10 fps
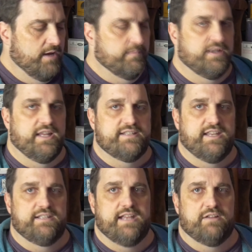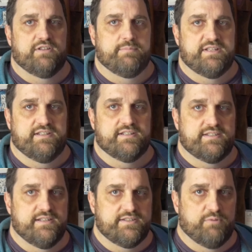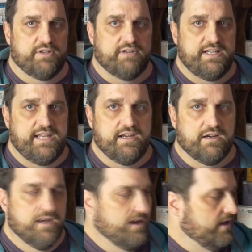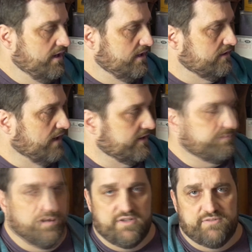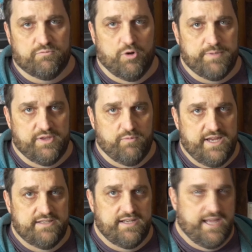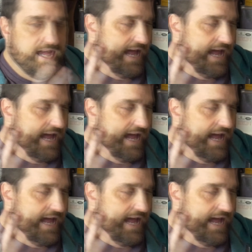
But let's get down to business. This one right here Garth Brooks, Ropin' the Wind.